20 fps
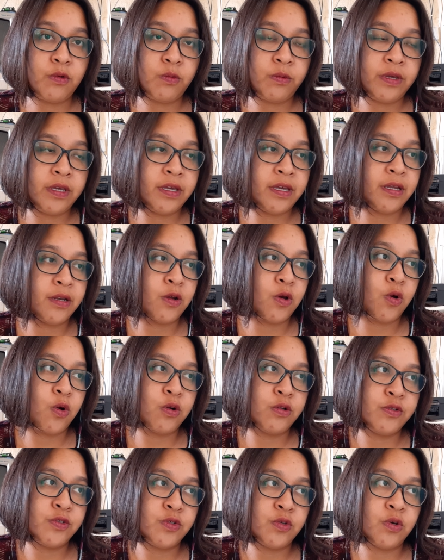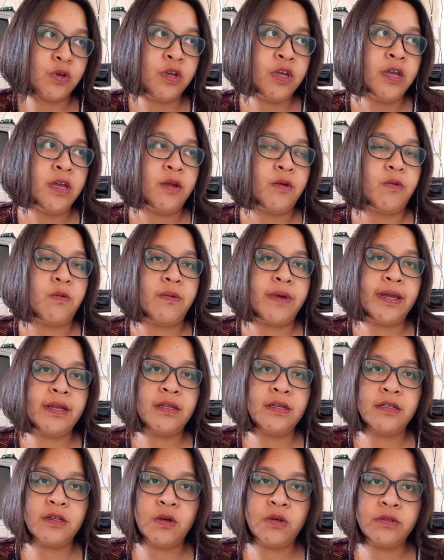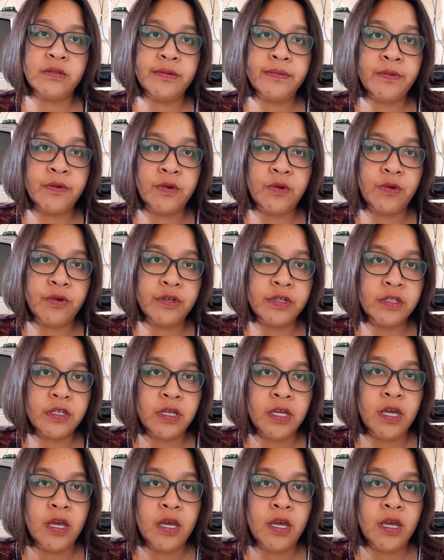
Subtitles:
we can also write it on the board